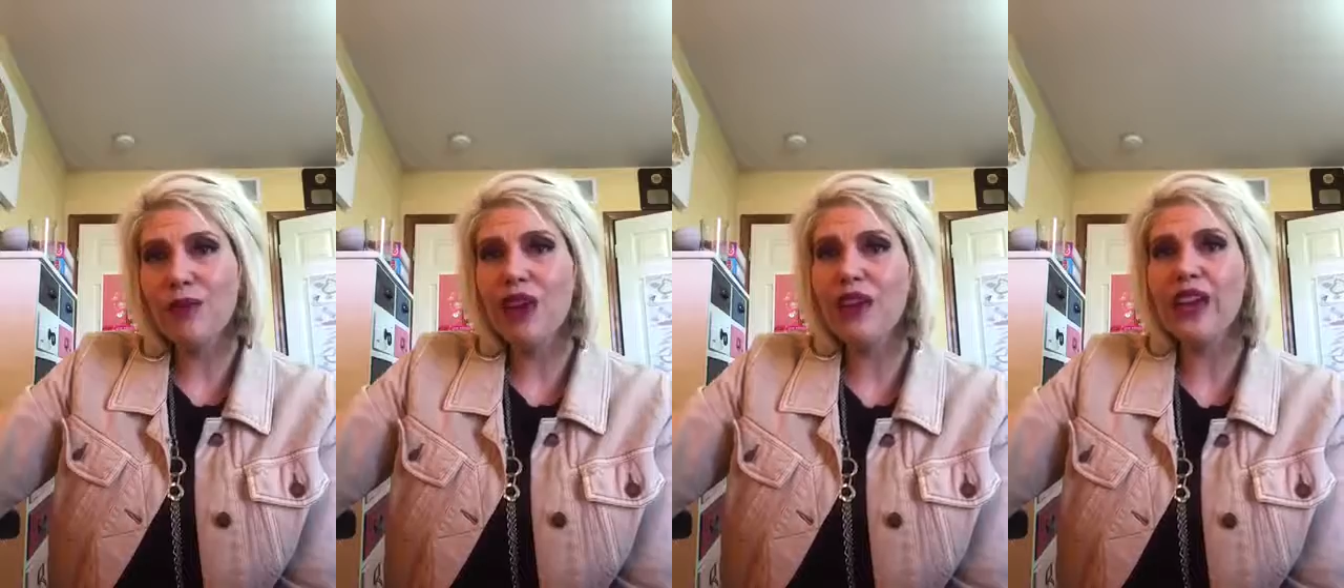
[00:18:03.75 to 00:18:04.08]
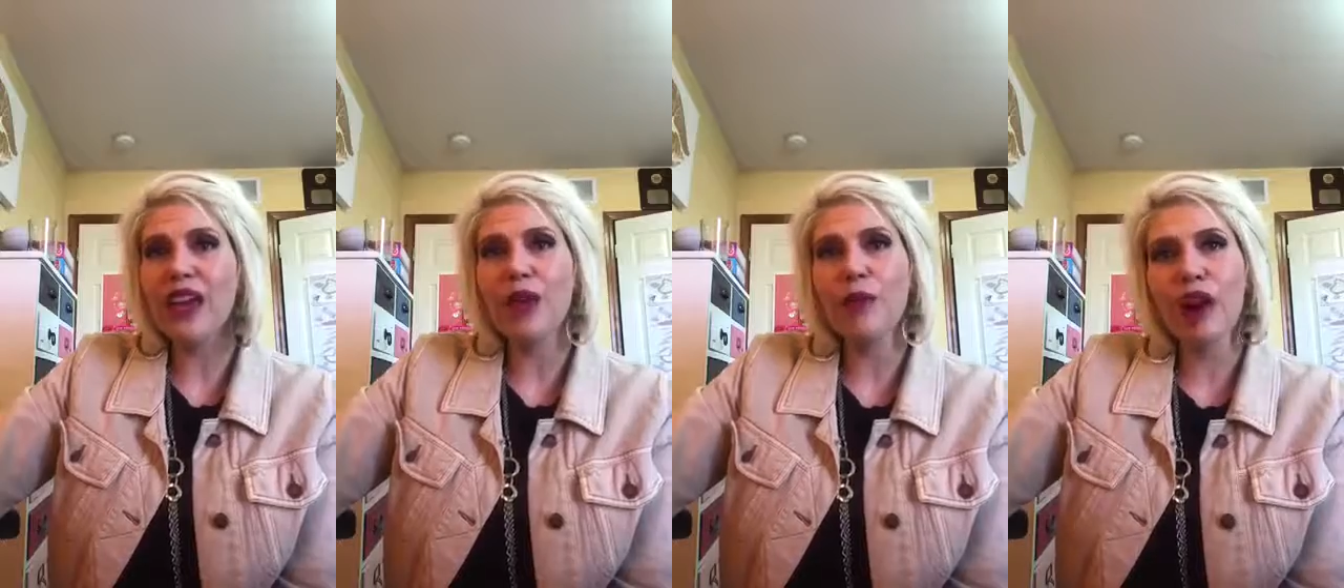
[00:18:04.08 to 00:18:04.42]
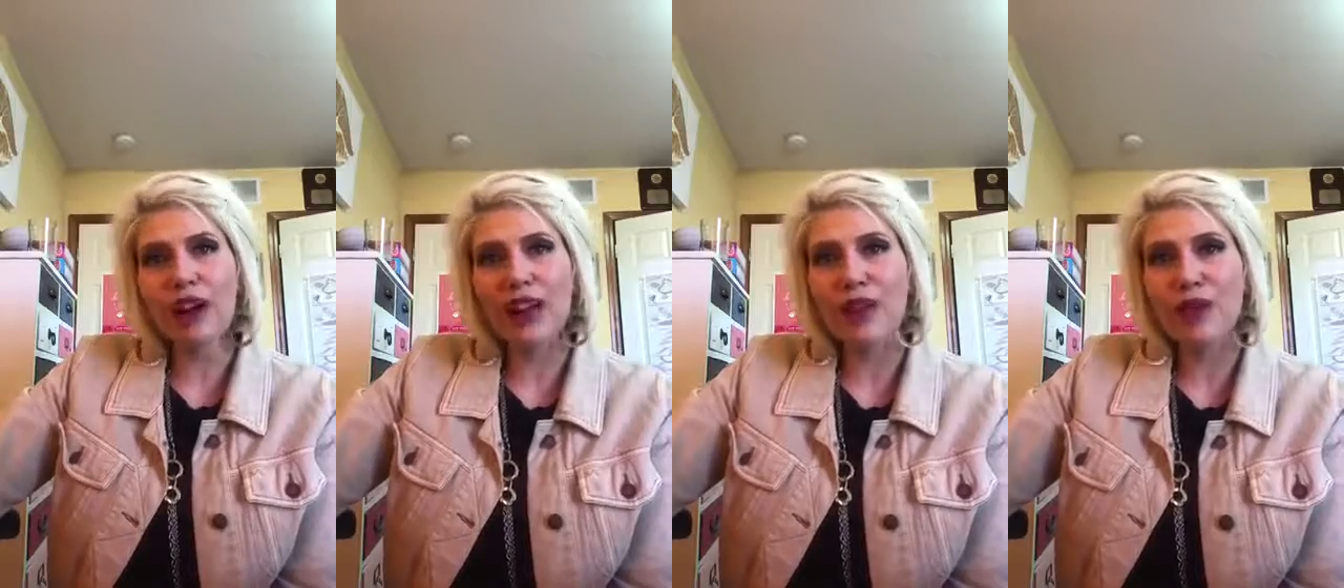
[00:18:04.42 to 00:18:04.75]
Mary Kay
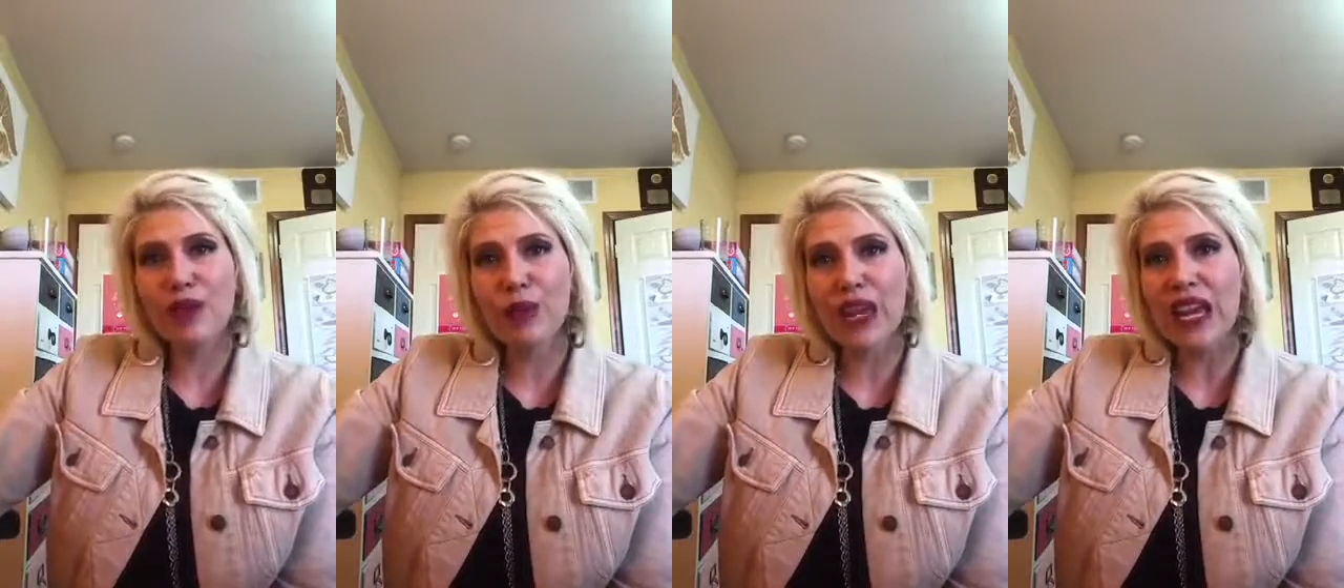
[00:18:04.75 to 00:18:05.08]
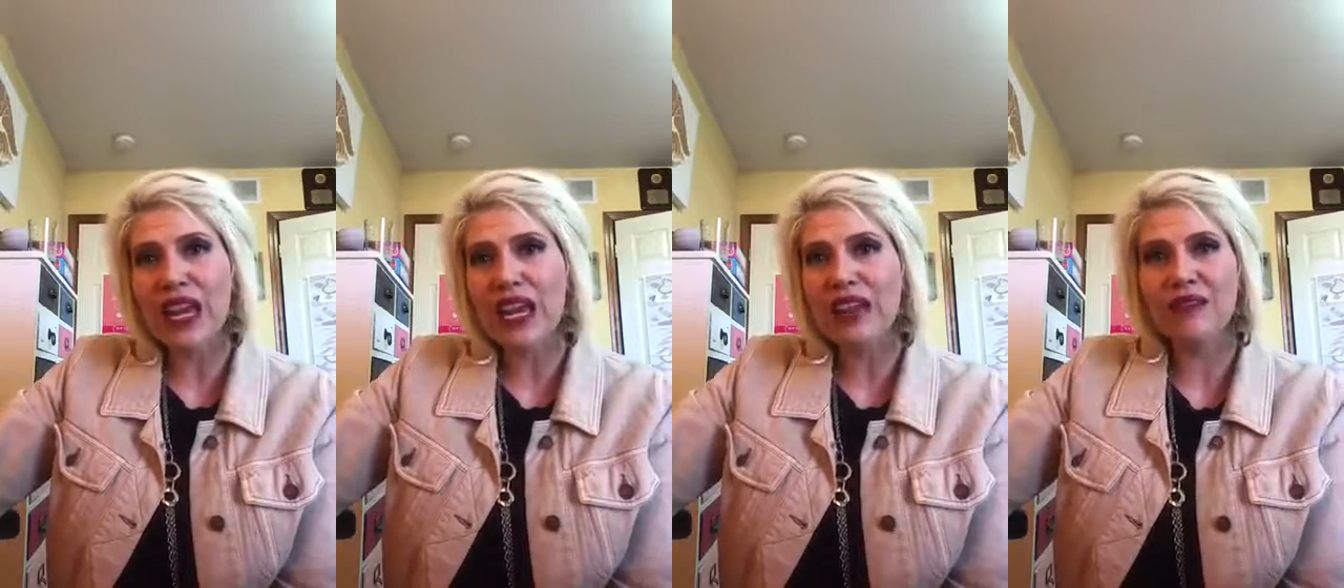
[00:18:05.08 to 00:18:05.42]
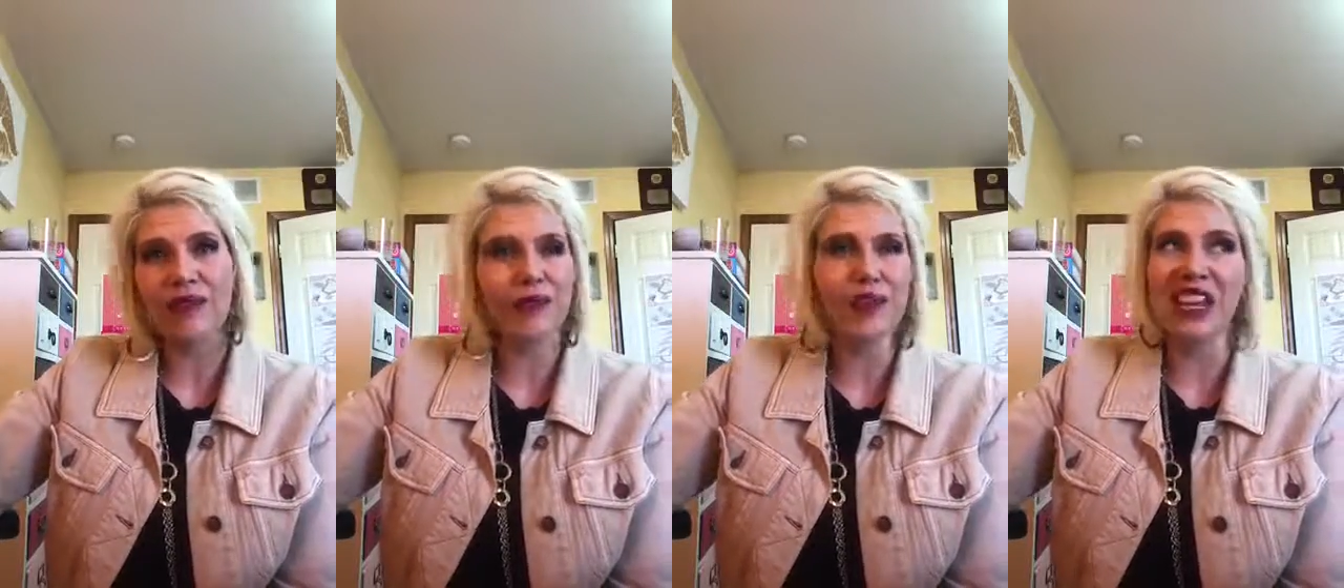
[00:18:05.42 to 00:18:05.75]
party with me?
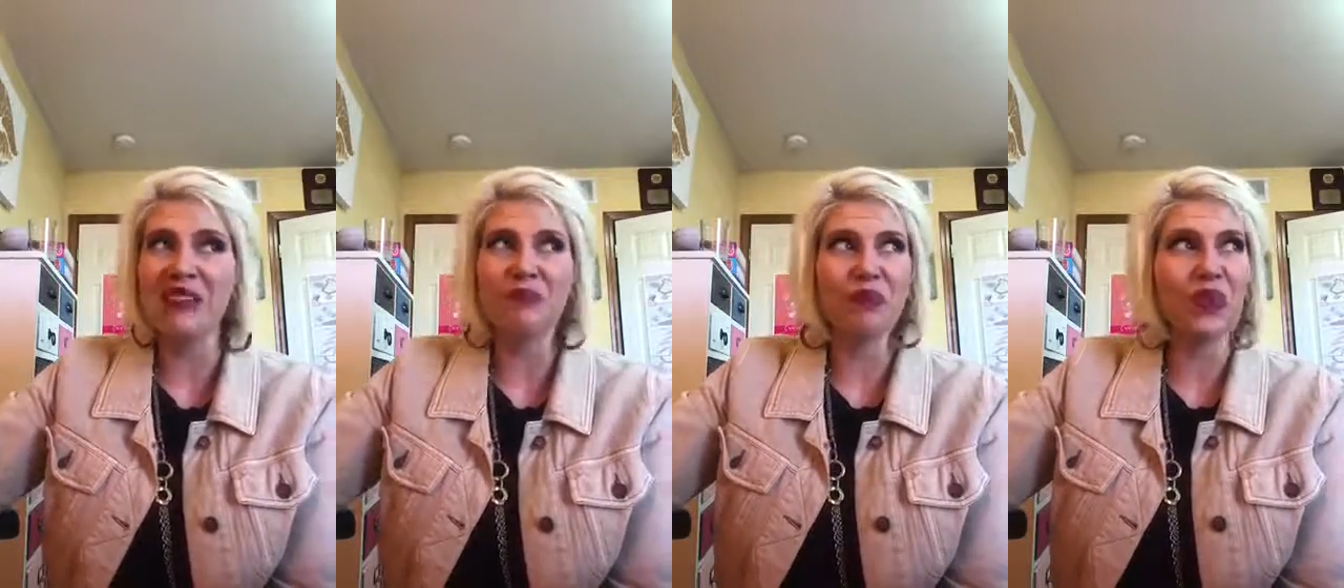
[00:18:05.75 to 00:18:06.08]
Like,